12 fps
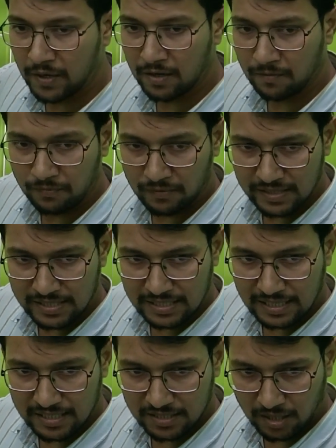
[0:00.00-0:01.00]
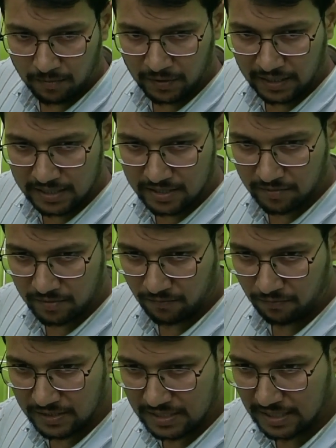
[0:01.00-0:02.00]
of first class, upper class limit of
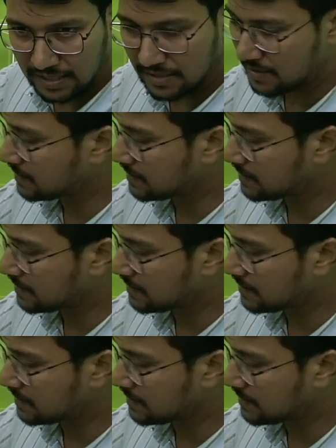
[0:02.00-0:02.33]
first class